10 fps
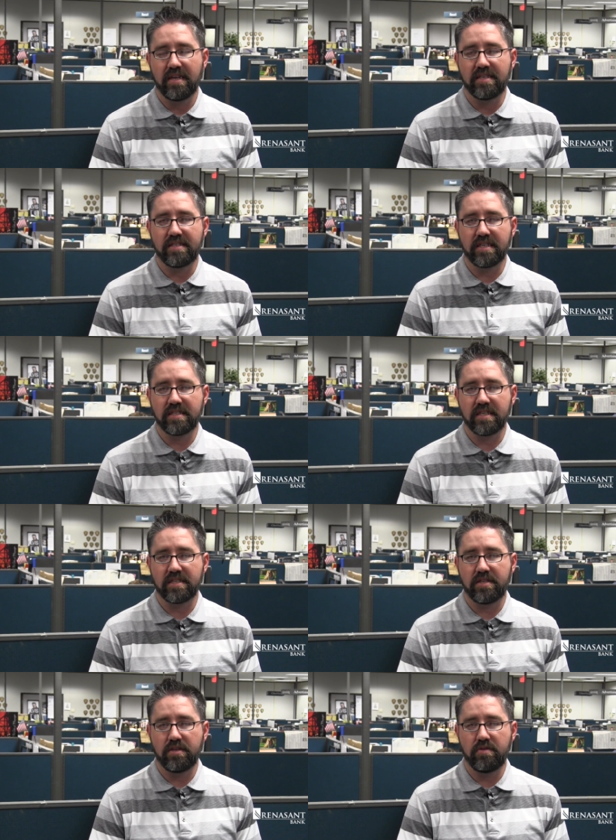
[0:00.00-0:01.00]
at
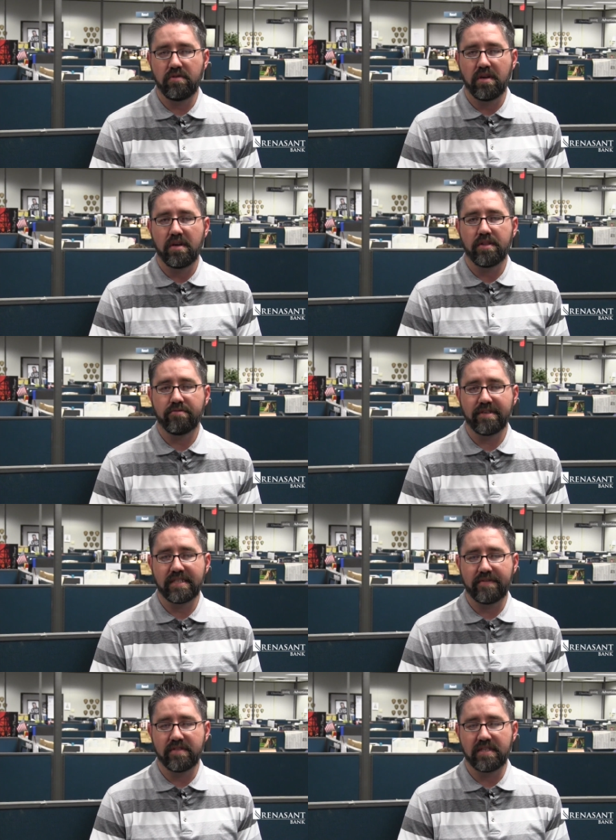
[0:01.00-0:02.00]

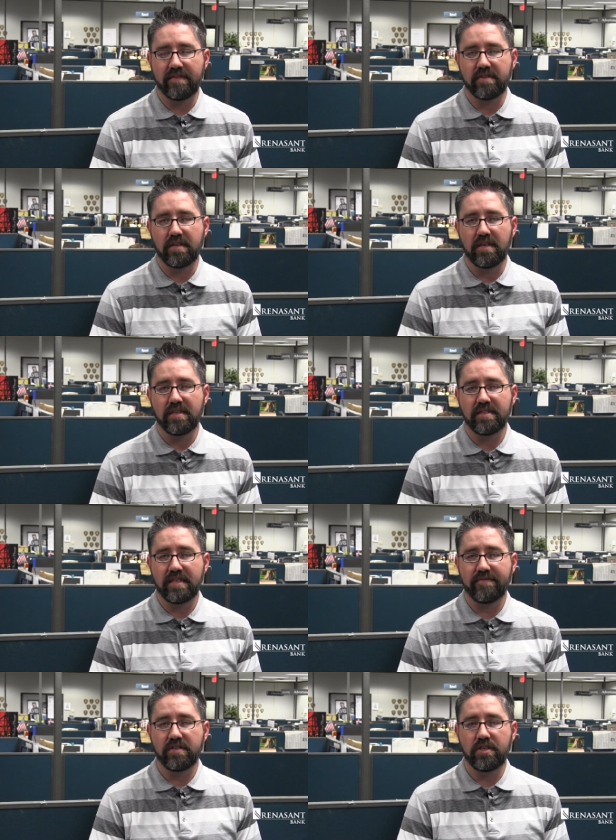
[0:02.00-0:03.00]

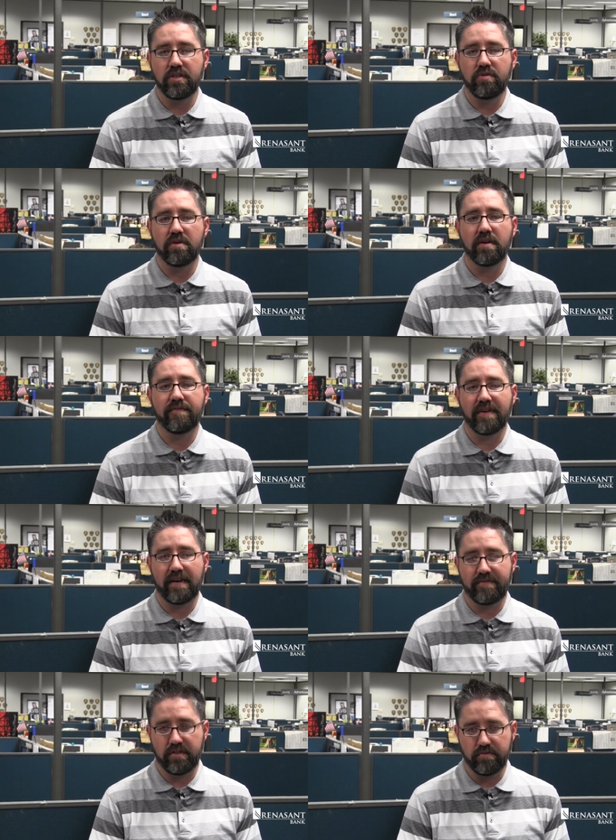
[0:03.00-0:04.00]

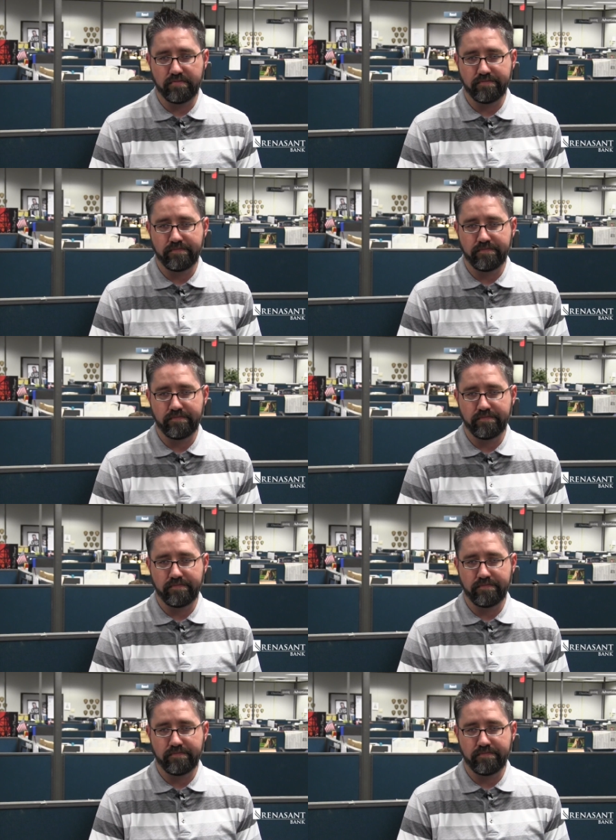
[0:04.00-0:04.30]
662-377-7252.